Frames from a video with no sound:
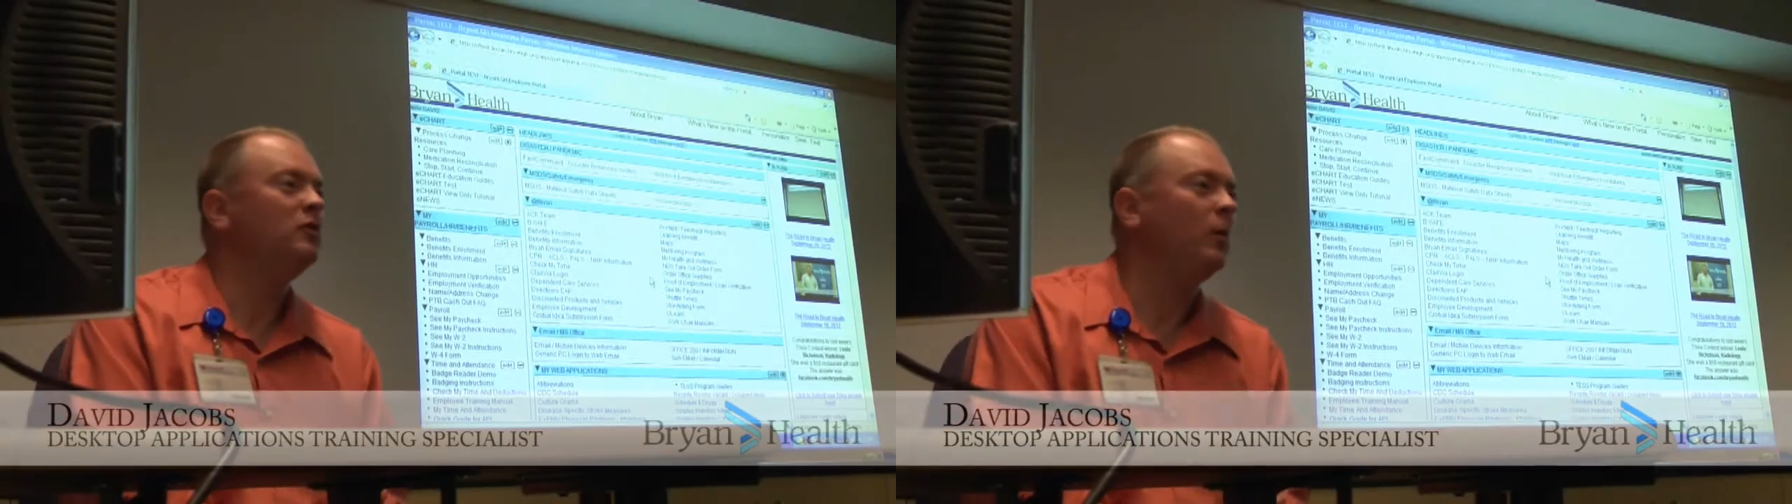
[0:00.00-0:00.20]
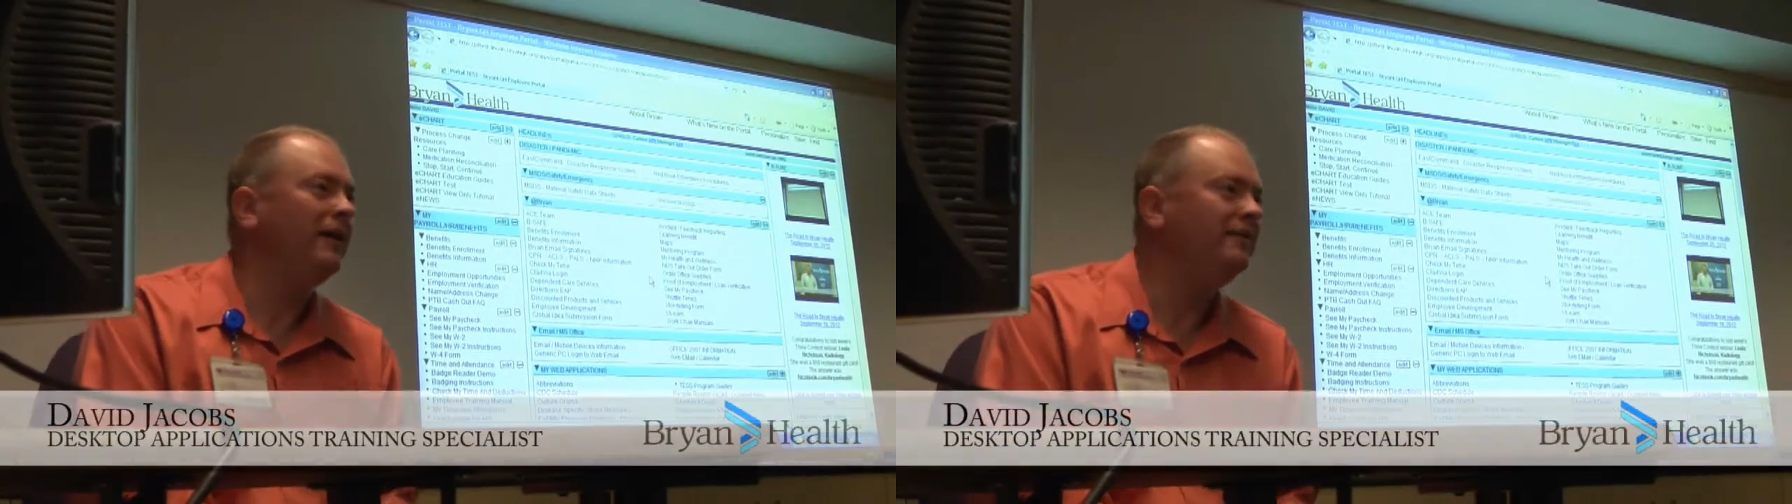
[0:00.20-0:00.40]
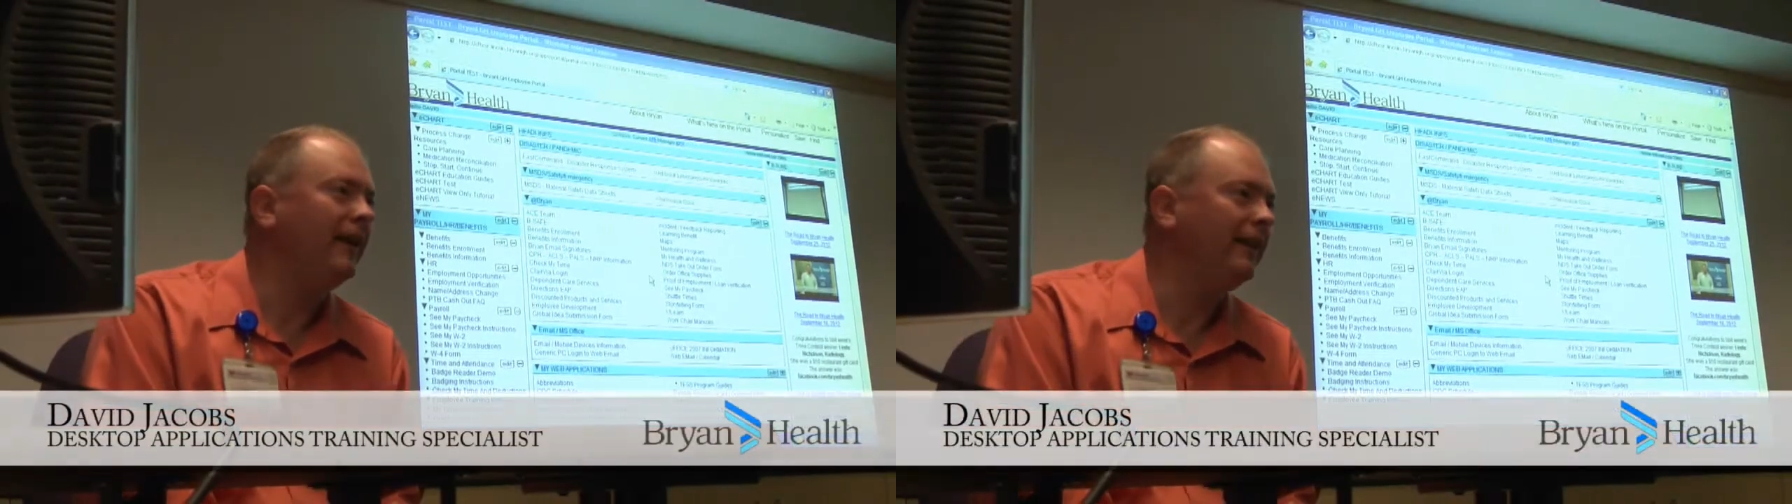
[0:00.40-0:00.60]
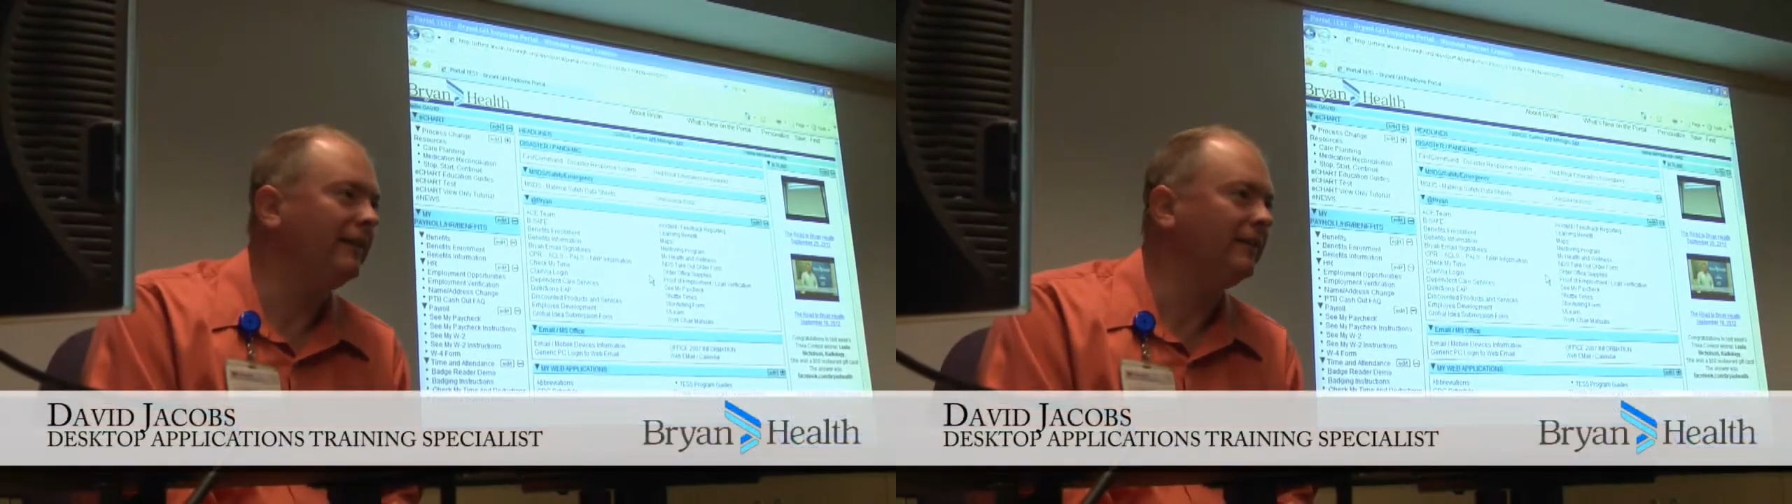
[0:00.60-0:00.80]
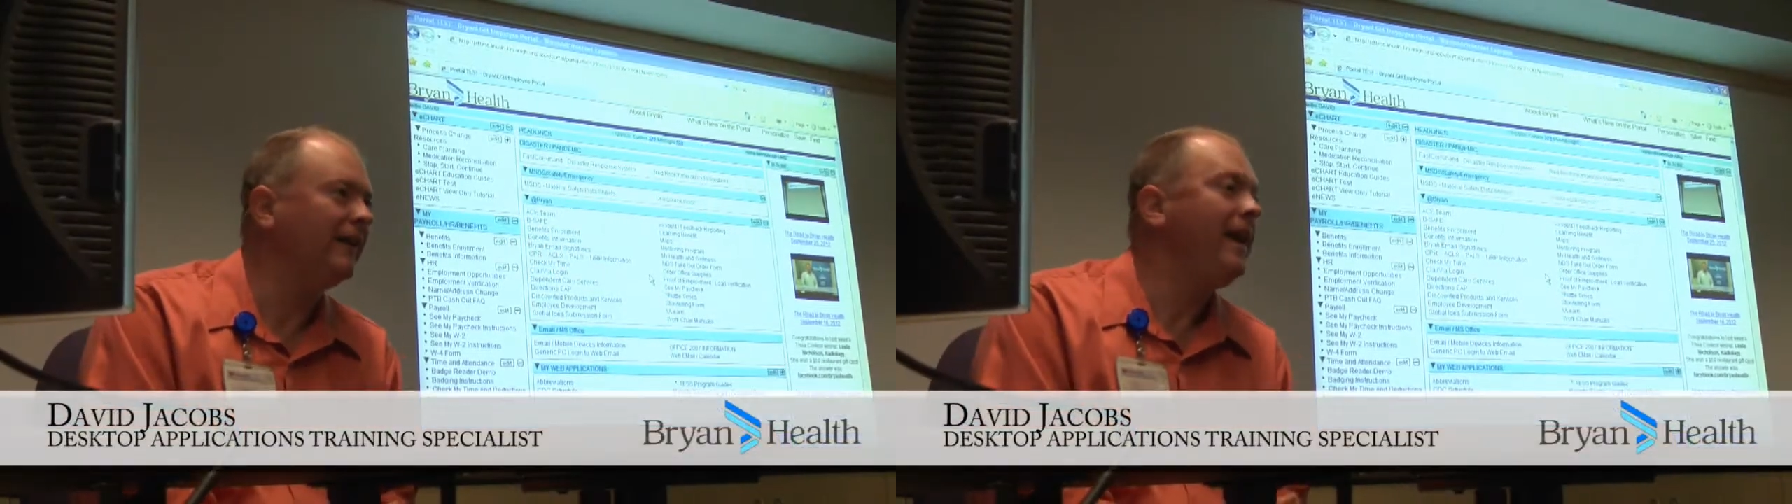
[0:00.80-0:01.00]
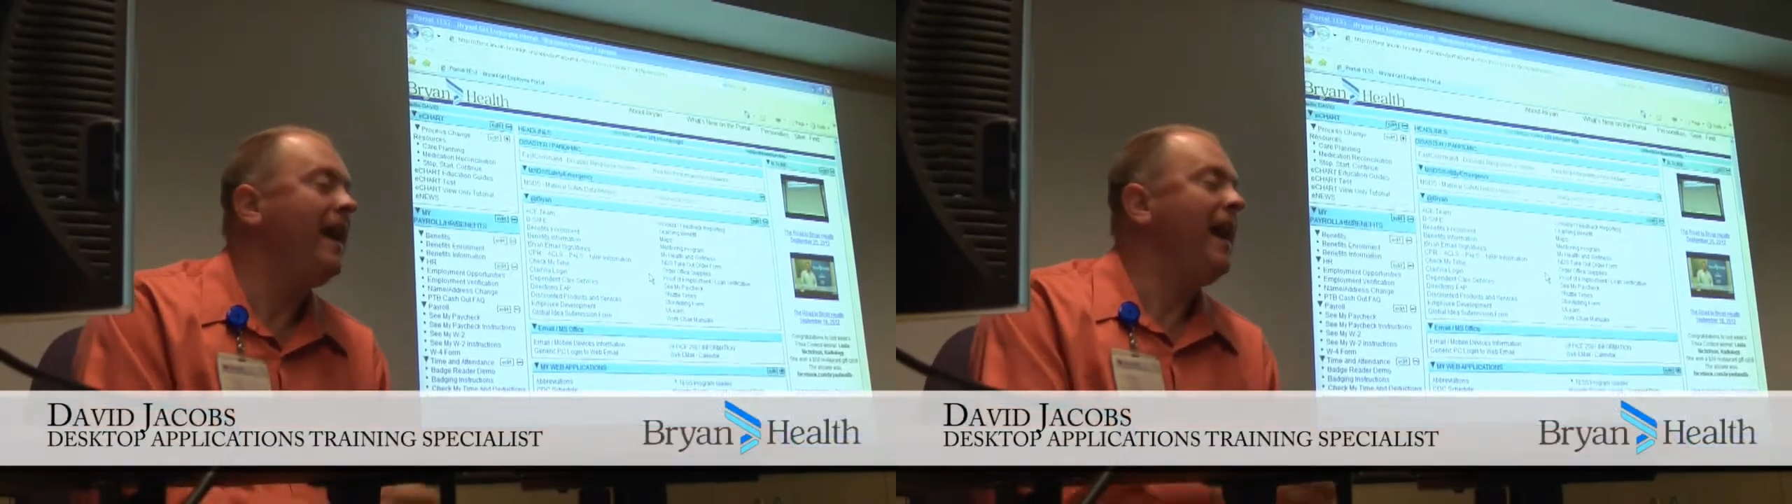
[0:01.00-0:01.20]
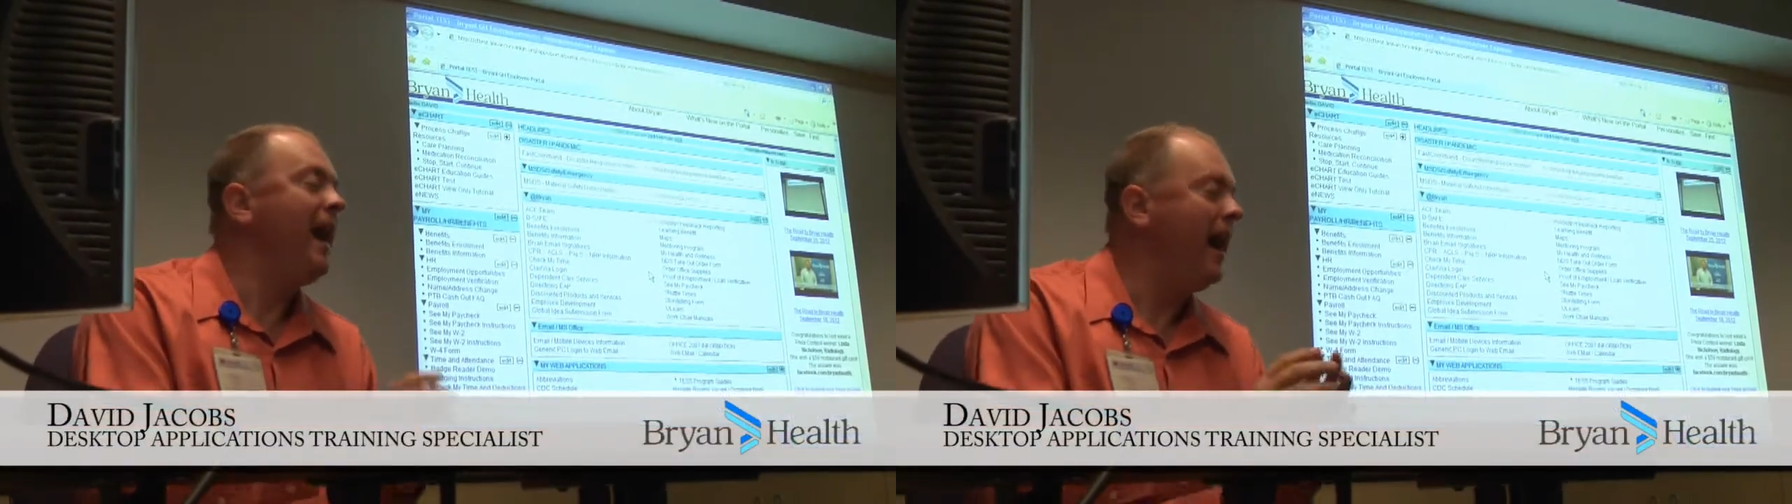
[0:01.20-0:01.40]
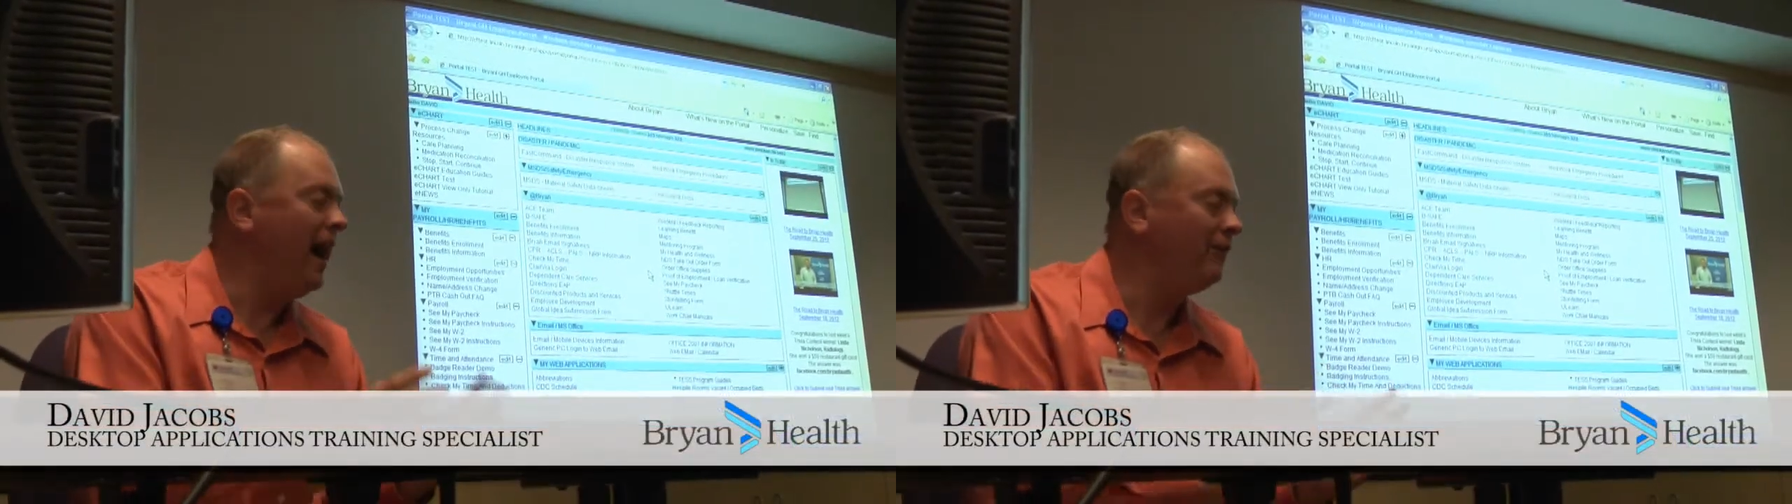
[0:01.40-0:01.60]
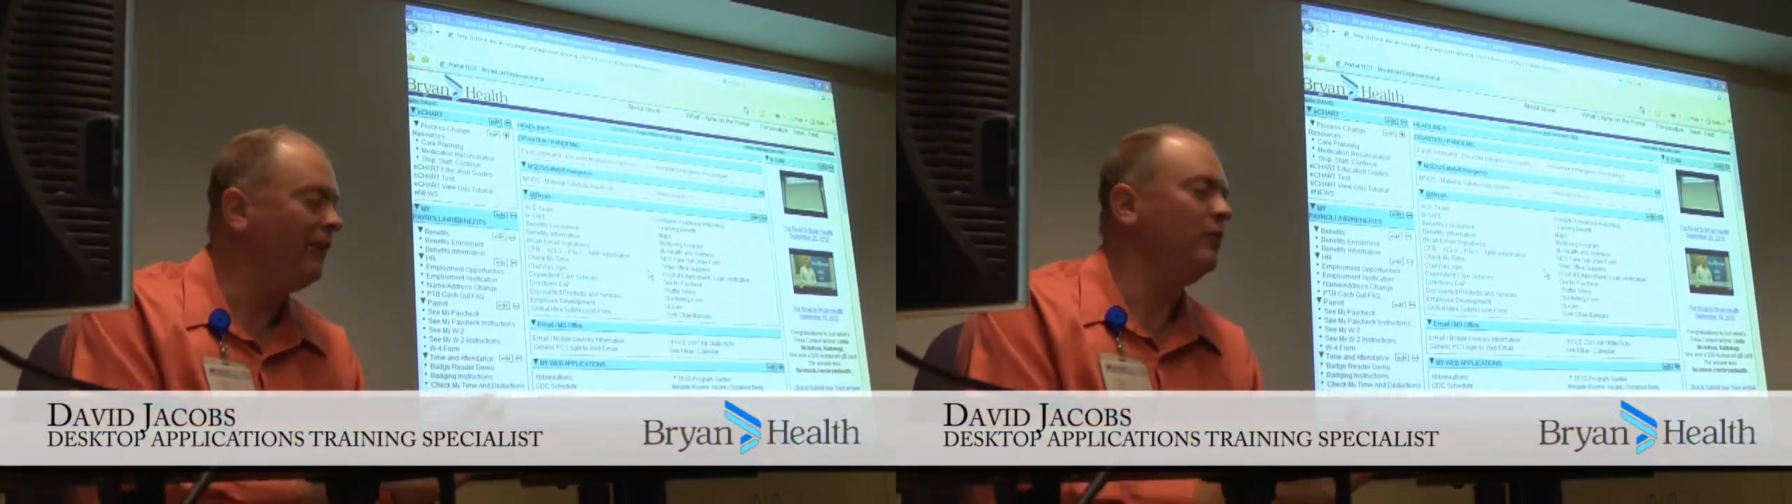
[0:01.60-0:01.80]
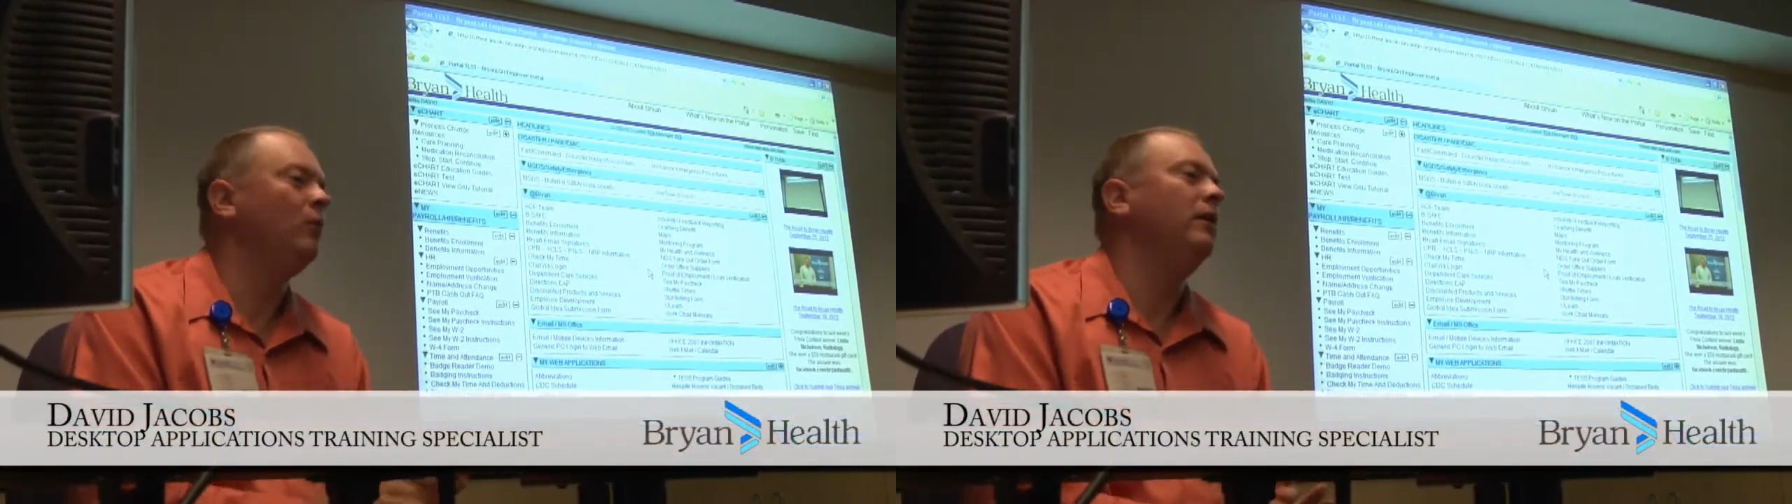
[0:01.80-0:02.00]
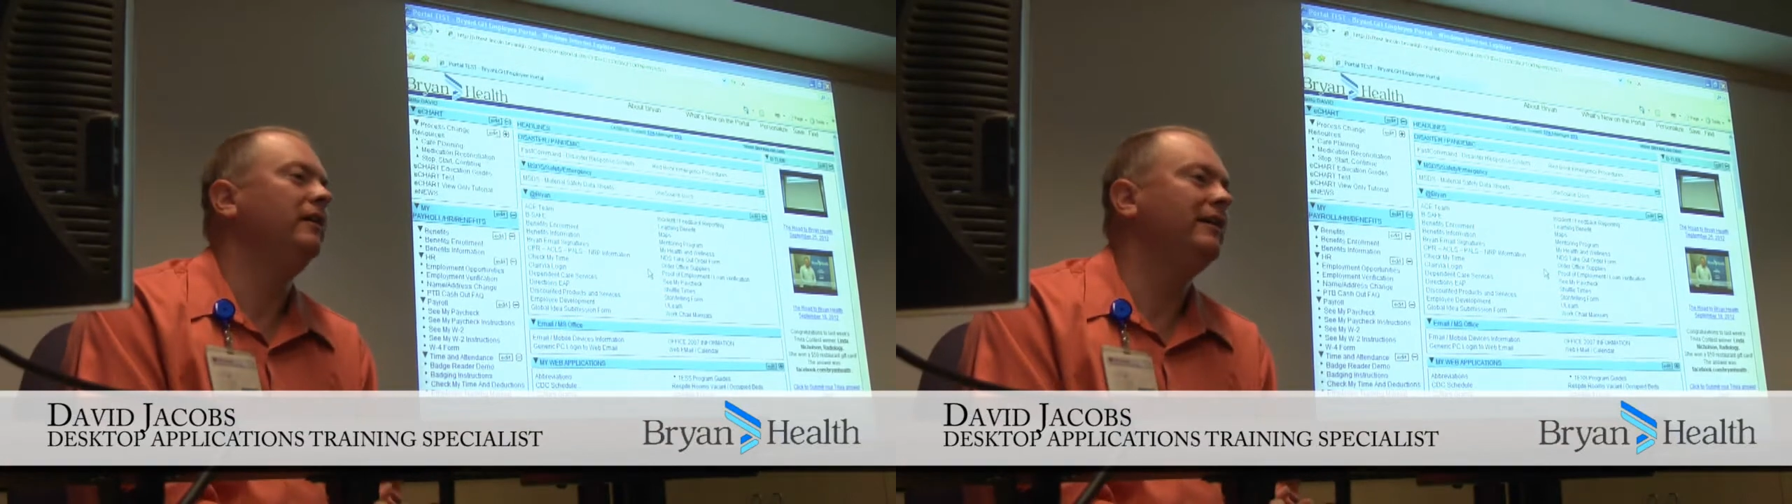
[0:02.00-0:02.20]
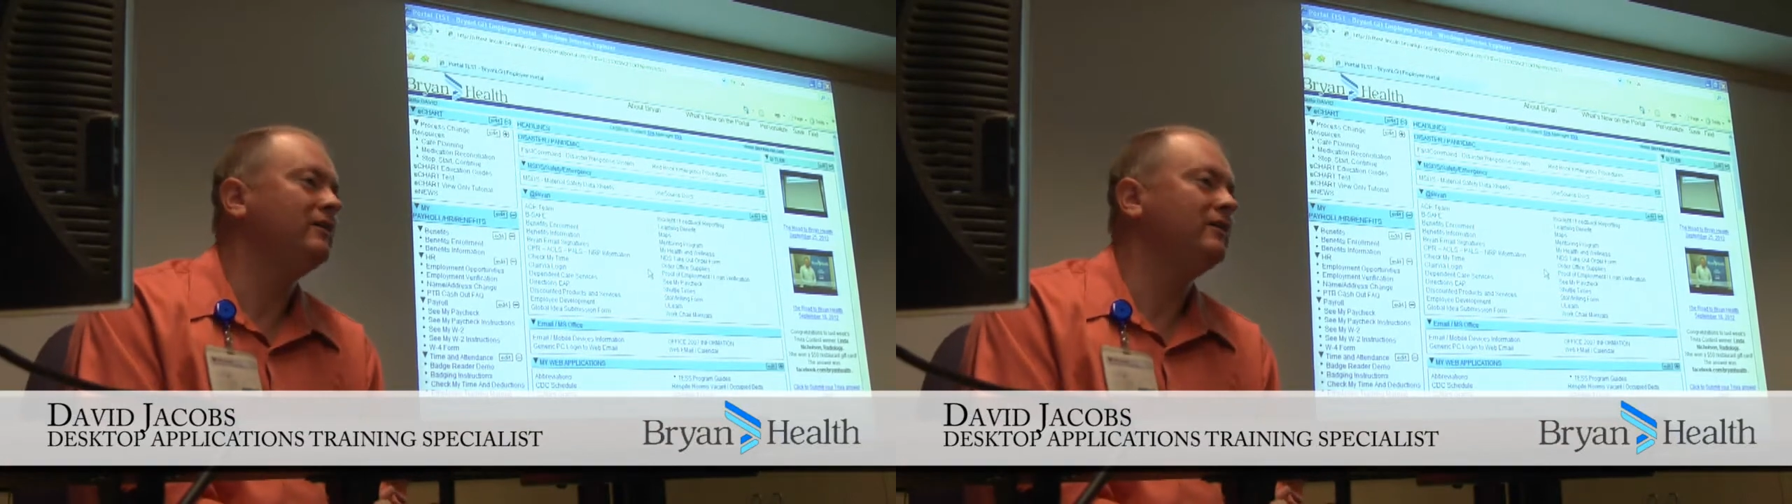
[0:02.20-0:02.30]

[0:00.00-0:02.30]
22nd, everyone